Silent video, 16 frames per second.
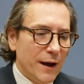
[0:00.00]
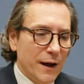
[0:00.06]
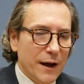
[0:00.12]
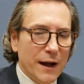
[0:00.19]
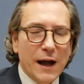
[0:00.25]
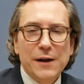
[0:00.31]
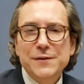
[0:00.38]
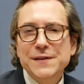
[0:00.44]

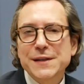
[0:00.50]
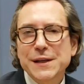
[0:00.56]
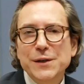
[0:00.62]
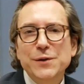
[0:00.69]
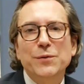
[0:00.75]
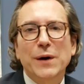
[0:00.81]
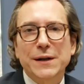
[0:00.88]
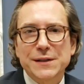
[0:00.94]
I'll see
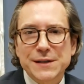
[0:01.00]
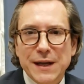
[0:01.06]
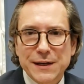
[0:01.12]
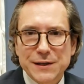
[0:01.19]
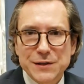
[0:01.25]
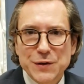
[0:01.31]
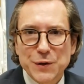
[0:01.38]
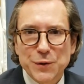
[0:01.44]
you on day
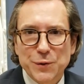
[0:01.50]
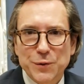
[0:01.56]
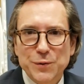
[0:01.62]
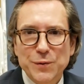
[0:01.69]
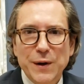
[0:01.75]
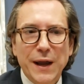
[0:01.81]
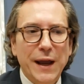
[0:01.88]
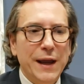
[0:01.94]
2
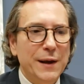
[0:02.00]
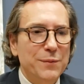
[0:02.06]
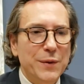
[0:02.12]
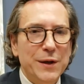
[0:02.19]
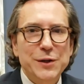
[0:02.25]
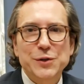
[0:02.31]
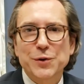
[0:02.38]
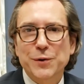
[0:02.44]
and
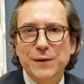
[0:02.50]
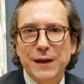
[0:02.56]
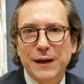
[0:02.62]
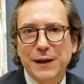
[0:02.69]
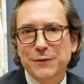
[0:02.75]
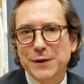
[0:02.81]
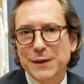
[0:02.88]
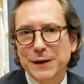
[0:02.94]
make sure that
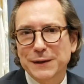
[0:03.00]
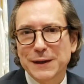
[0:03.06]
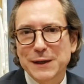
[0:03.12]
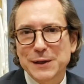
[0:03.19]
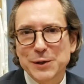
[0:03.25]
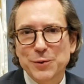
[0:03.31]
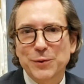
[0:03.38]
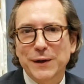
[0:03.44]
everything that
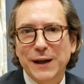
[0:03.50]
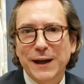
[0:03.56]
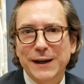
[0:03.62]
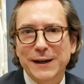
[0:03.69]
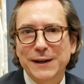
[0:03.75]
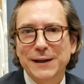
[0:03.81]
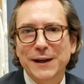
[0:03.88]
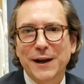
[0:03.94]
you and I
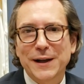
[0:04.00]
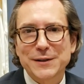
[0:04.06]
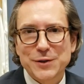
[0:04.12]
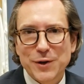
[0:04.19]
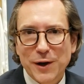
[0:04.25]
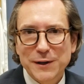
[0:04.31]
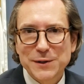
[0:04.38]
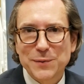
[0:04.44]

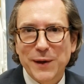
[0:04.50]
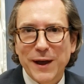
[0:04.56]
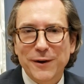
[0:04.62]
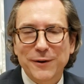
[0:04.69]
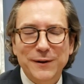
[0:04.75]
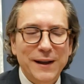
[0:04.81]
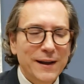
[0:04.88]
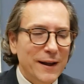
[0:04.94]
talked
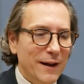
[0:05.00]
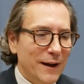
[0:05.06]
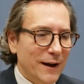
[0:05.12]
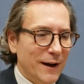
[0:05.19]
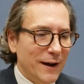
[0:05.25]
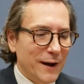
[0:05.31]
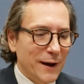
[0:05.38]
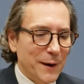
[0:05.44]
about
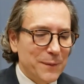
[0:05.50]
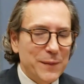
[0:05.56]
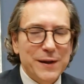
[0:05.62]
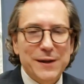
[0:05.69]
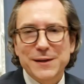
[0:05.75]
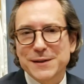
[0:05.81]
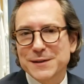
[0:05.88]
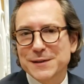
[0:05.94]

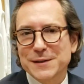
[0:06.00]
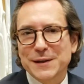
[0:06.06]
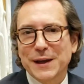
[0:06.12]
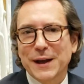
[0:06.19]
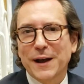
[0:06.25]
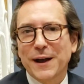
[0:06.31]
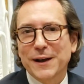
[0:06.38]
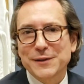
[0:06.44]
is
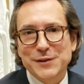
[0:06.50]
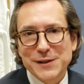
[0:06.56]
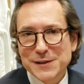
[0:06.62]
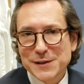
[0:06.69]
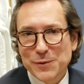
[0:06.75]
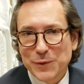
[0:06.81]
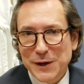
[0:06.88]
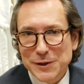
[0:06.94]
just
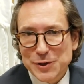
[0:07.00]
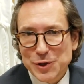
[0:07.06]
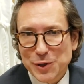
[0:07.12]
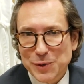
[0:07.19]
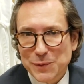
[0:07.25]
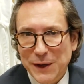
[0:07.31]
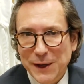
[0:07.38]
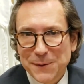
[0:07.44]
the way it
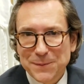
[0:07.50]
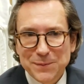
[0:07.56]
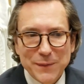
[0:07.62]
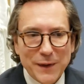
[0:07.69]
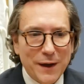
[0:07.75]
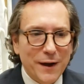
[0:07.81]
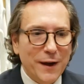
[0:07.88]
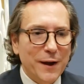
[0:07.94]
should be.
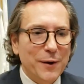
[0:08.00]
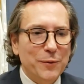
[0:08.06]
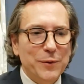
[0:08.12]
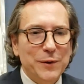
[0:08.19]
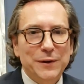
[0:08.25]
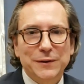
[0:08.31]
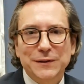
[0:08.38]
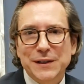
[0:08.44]

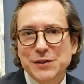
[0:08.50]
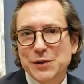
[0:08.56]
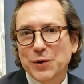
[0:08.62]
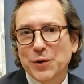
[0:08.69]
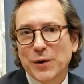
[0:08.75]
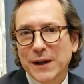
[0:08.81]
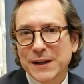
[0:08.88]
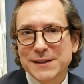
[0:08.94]
We'll let you
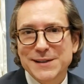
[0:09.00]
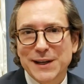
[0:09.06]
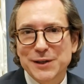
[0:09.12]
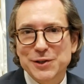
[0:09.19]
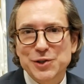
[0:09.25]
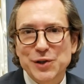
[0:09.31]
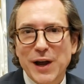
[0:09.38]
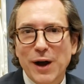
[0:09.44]
go ahead and take a
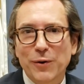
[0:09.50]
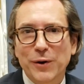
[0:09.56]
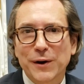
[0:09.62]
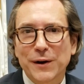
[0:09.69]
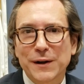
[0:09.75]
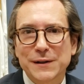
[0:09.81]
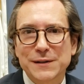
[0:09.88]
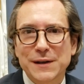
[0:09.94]
shower
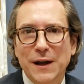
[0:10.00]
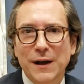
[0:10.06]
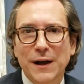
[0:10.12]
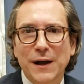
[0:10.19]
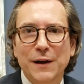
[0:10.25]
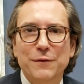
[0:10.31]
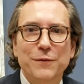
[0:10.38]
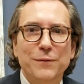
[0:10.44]

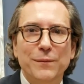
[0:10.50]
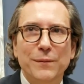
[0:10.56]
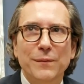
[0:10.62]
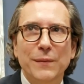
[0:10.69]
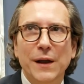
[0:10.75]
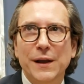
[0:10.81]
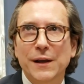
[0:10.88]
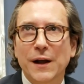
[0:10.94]

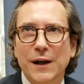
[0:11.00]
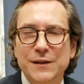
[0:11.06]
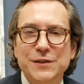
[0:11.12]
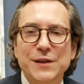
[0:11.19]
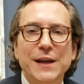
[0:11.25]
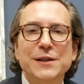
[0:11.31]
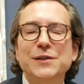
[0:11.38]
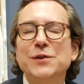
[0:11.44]
on
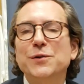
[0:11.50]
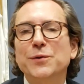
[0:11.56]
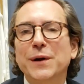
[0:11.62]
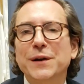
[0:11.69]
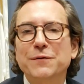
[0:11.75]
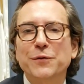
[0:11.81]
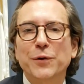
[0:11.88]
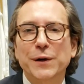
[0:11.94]
day 2
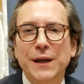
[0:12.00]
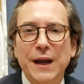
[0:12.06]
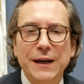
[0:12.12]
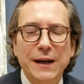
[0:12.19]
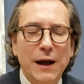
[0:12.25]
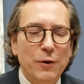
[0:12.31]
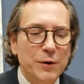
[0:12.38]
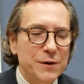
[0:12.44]
at 48
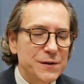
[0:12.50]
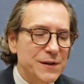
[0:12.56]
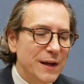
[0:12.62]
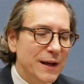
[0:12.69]
hours,